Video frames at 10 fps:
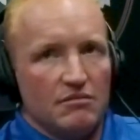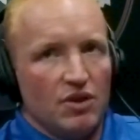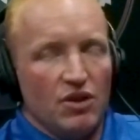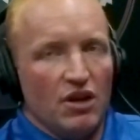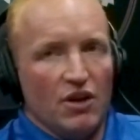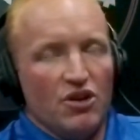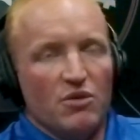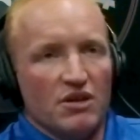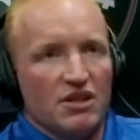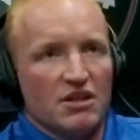Then our
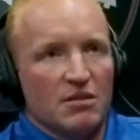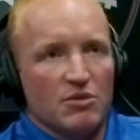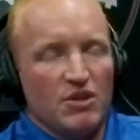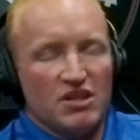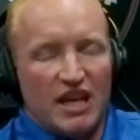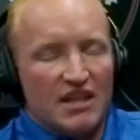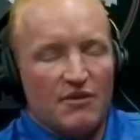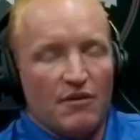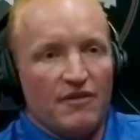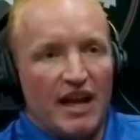newer systems, we just ask
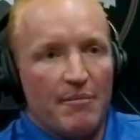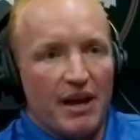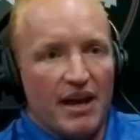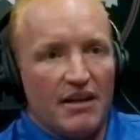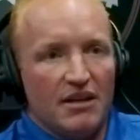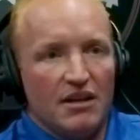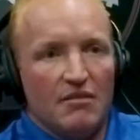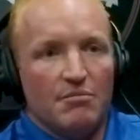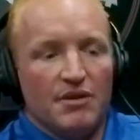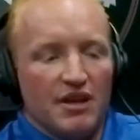for a flat pad,
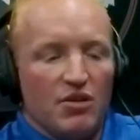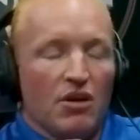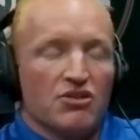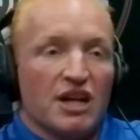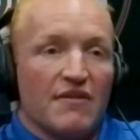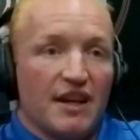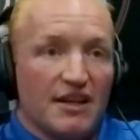but then you also have to